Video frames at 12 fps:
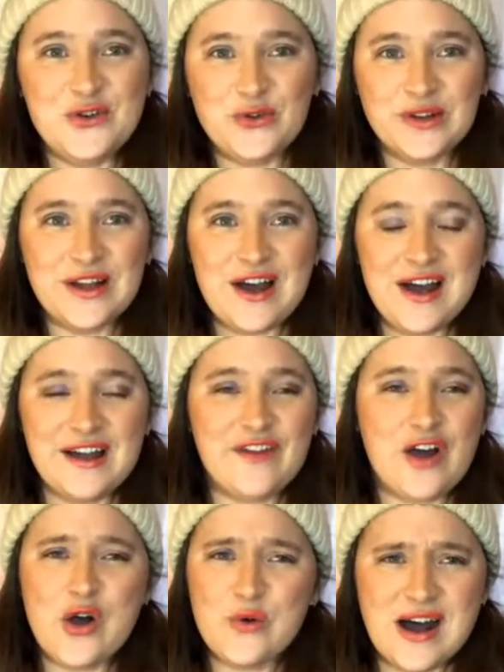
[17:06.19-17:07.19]
in your
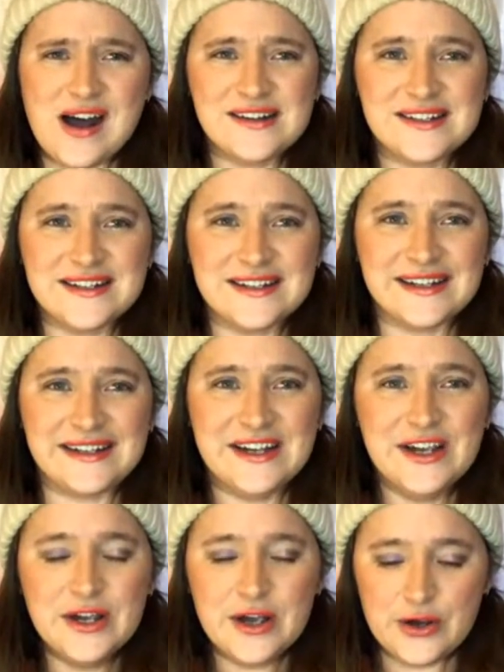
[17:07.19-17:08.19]
life,
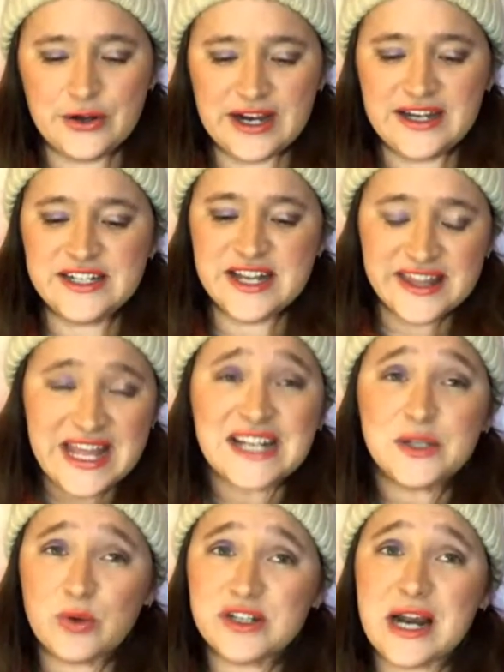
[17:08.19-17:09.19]
wholeheartedly. Okay, so
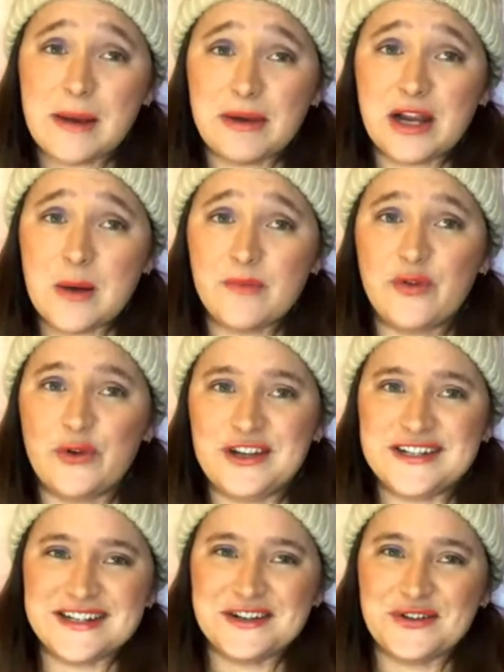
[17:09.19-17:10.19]
that's what's coming up for
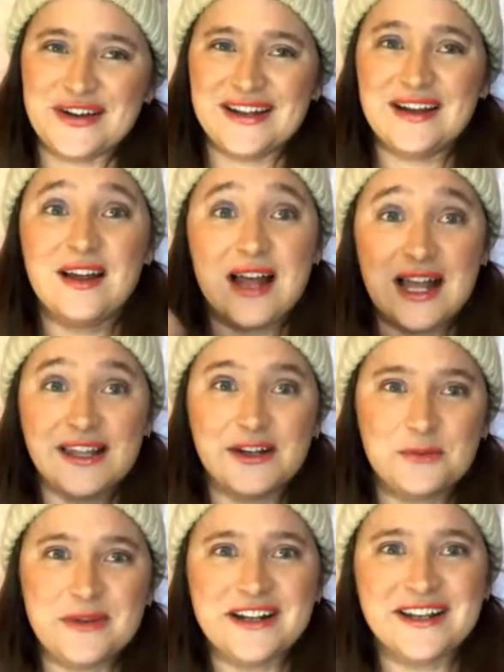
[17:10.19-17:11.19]
you, Cinderella. A
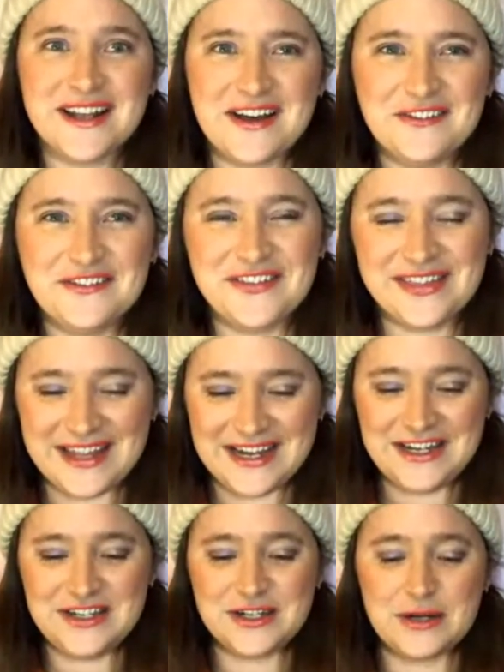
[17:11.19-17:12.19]
little bit of love.
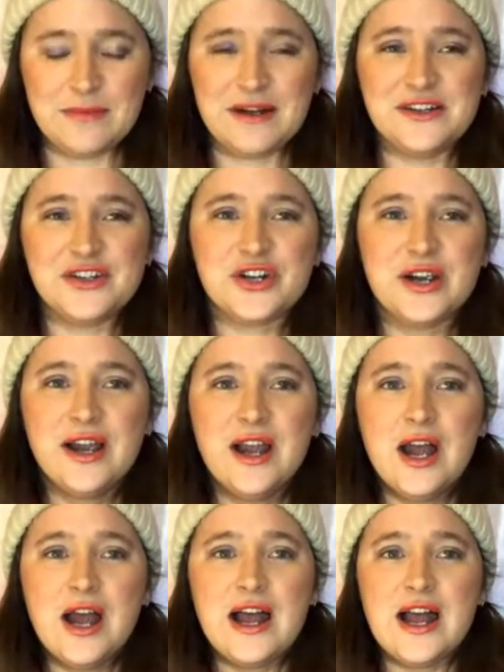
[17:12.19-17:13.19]
Thank you so much.
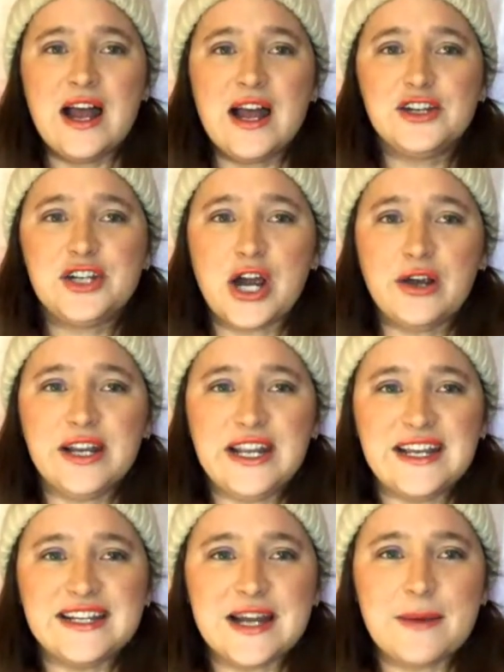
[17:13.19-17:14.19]

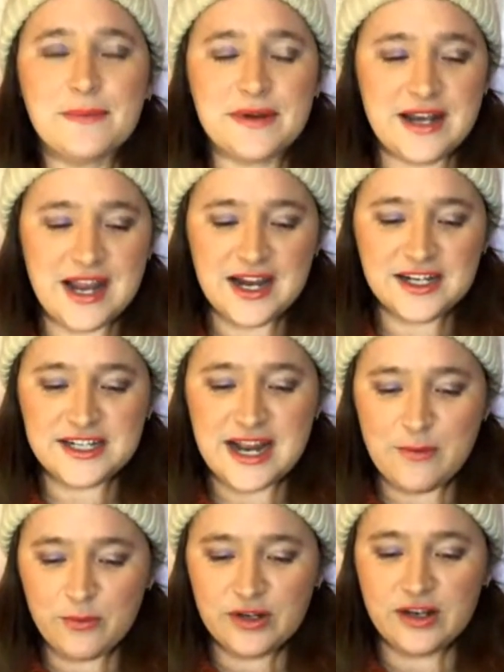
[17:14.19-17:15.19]
Tony is up next
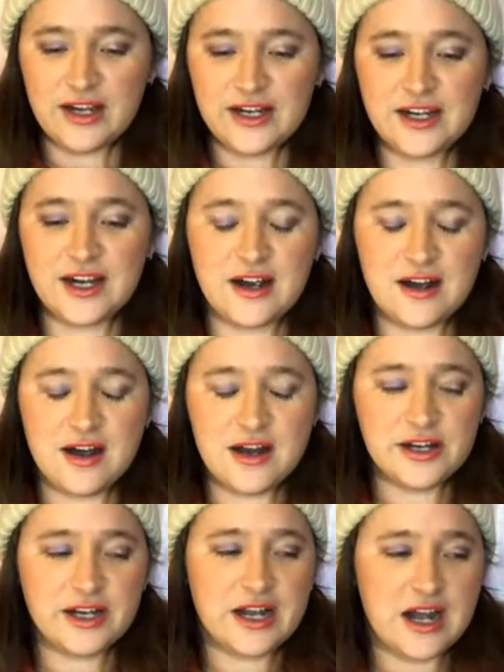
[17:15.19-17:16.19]
and would like a
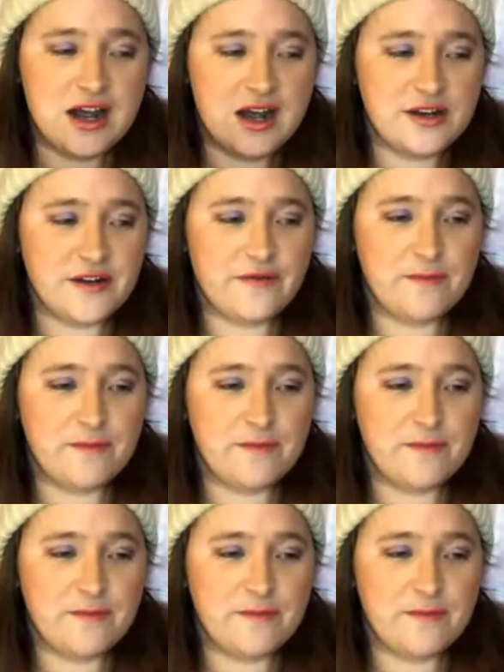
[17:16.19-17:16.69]
card